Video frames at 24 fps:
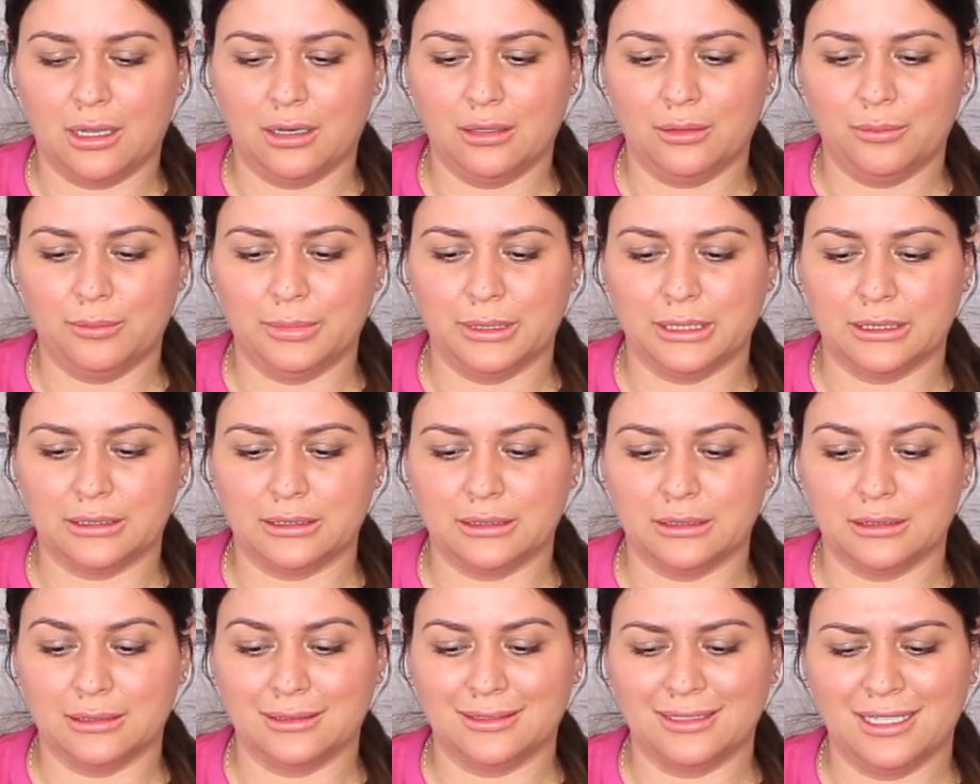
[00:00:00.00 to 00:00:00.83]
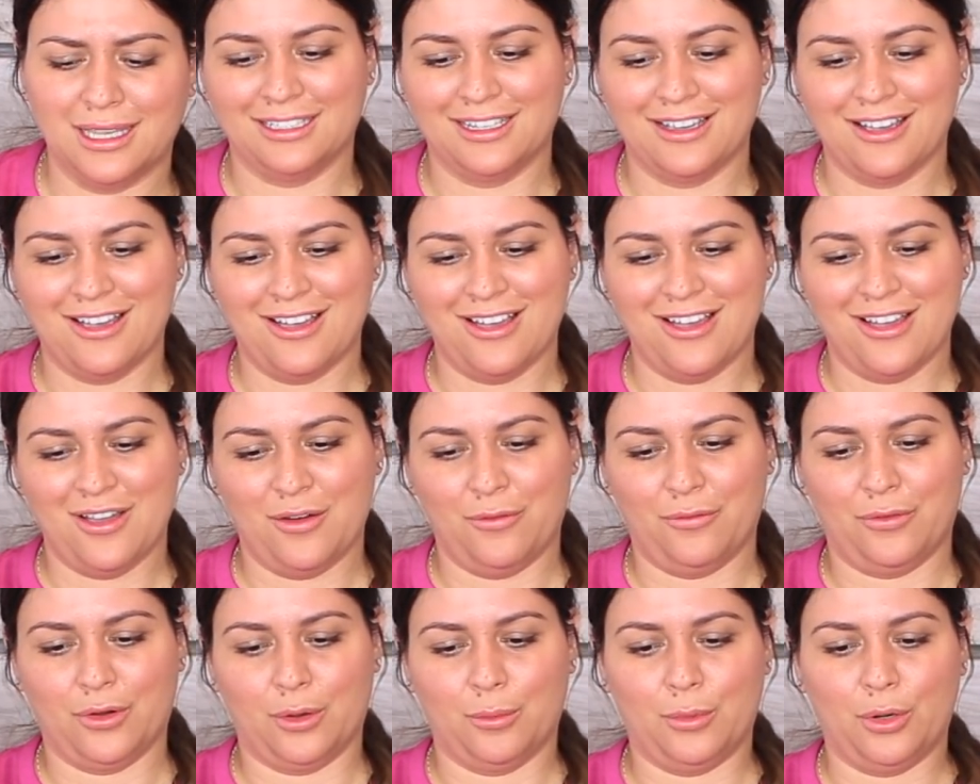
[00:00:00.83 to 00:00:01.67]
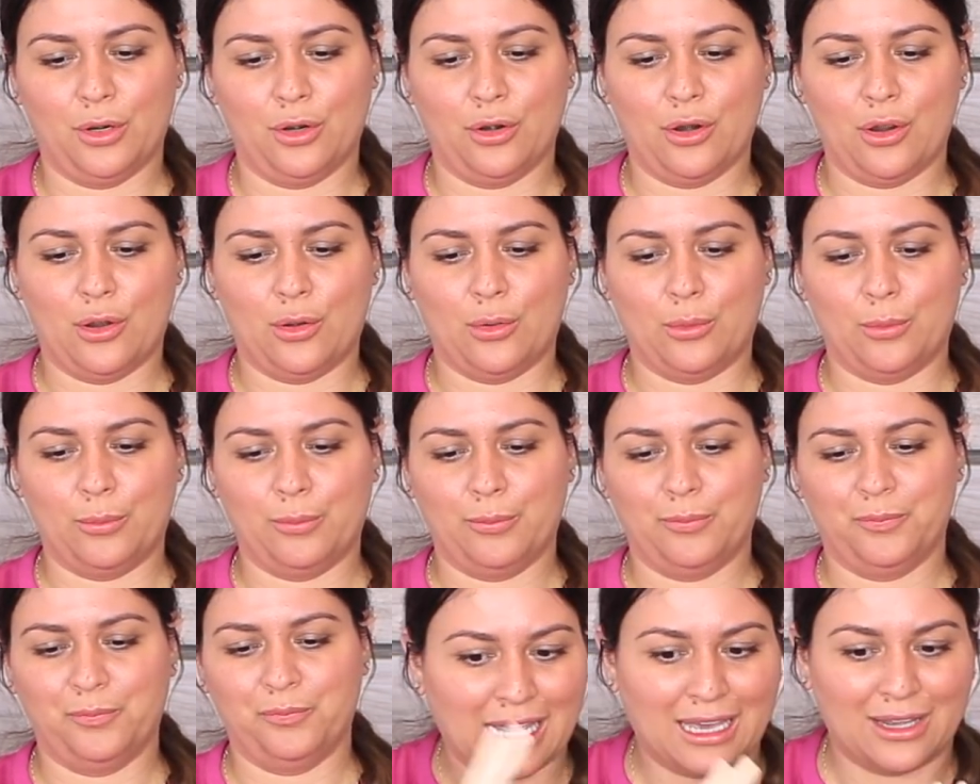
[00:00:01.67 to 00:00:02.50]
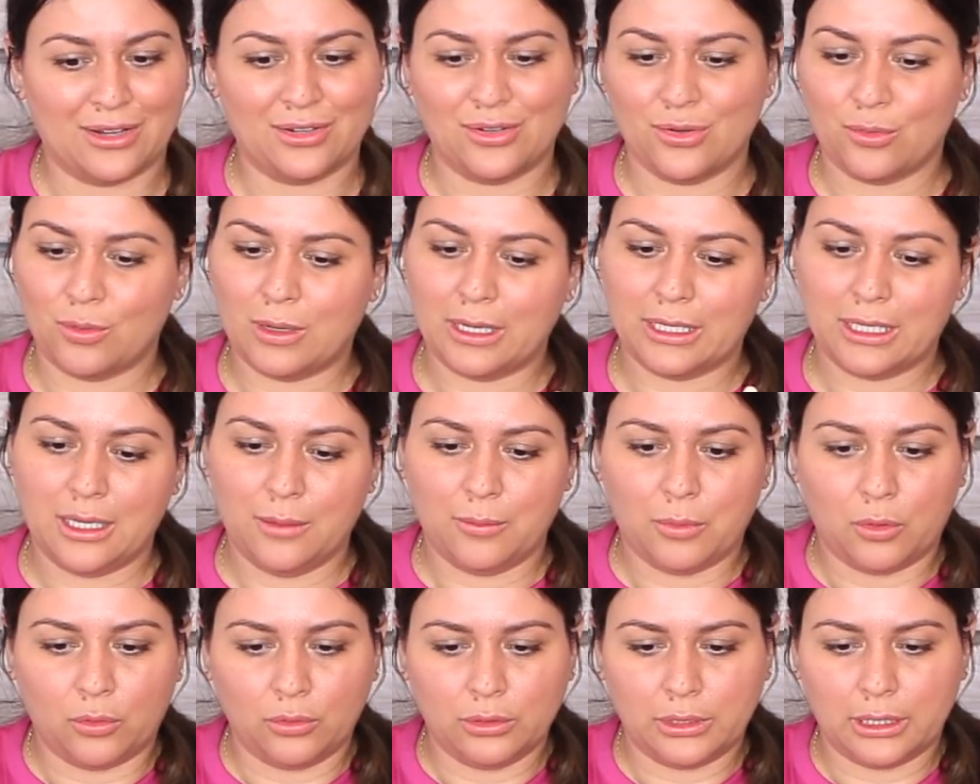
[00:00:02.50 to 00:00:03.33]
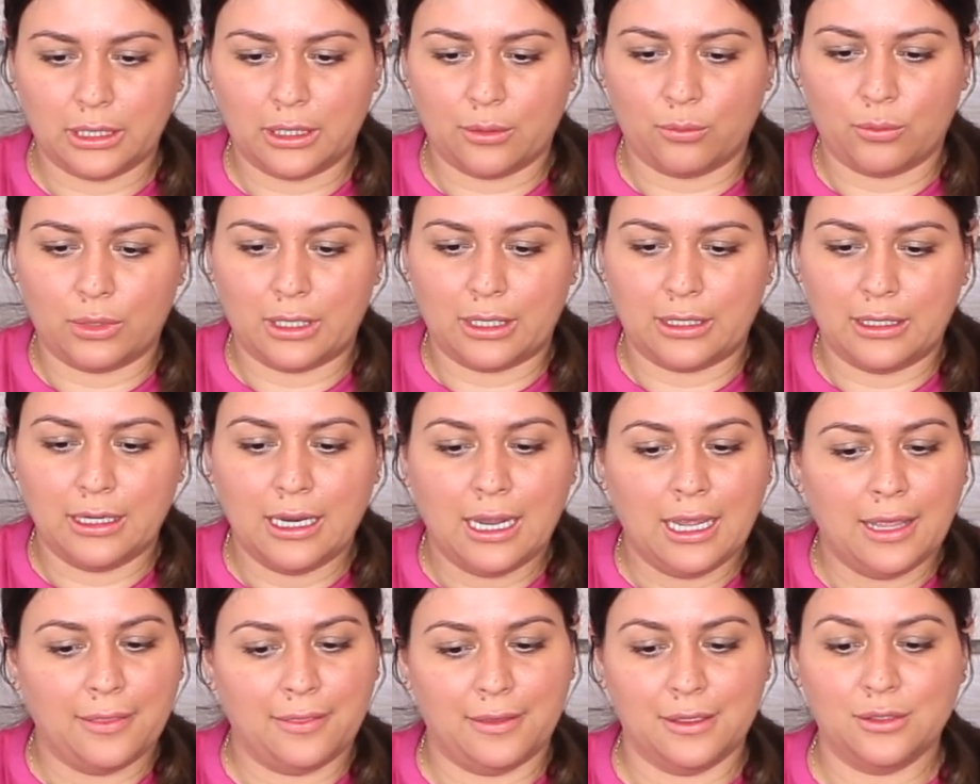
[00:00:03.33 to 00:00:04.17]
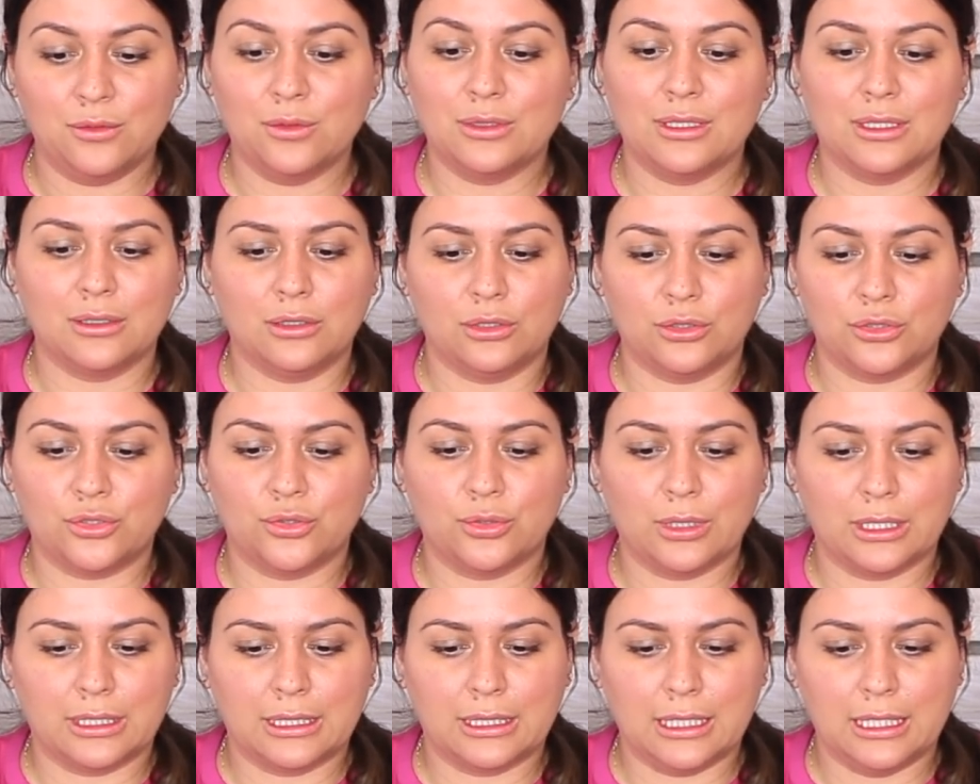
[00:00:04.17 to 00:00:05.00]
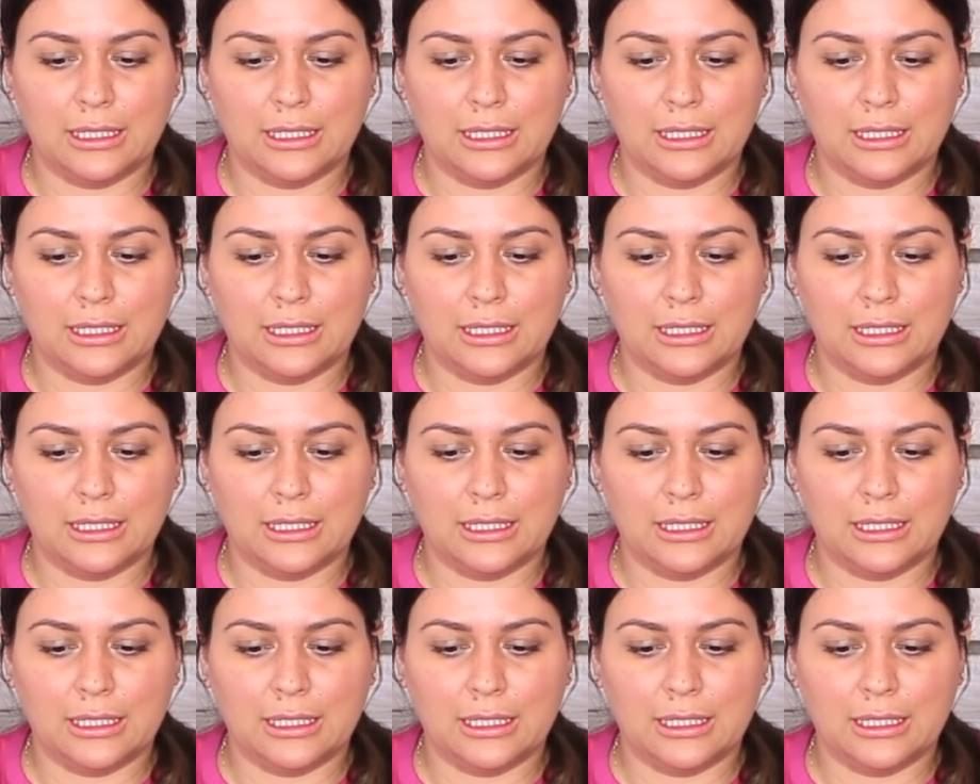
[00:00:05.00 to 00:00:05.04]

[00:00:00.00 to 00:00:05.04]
dollar business from her home. I don't know why I keep holding it when this was a little trick